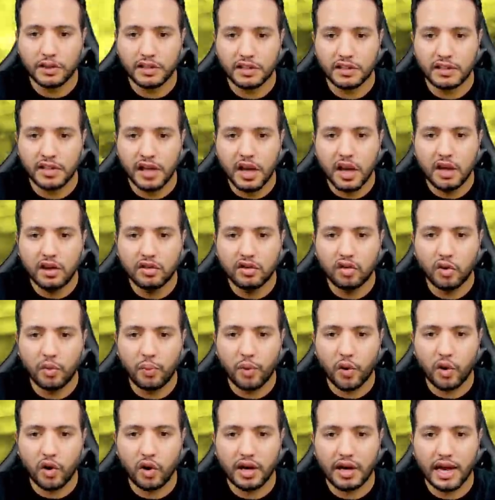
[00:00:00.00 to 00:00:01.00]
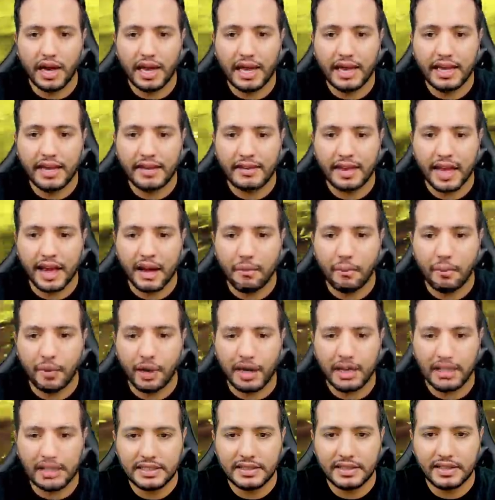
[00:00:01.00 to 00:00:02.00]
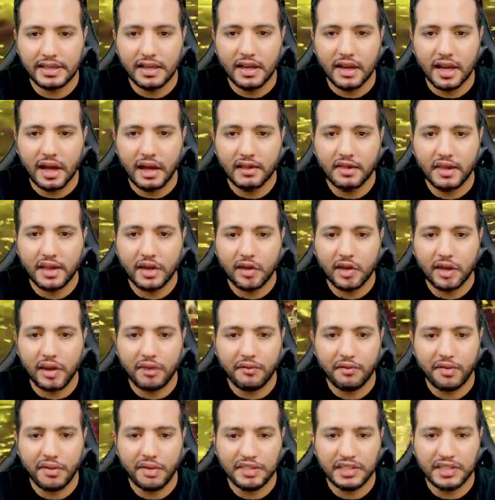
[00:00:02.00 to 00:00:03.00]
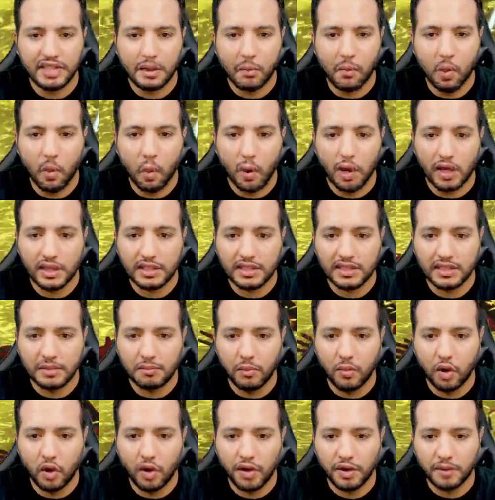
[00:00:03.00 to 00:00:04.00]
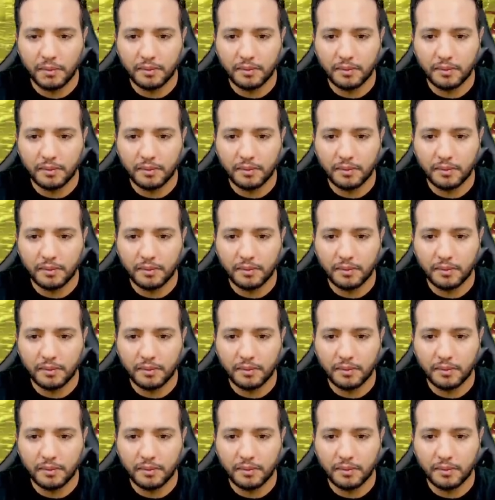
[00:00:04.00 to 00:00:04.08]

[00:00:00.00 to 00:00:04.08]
it to proc heat and blast, and then you can freeze them once more.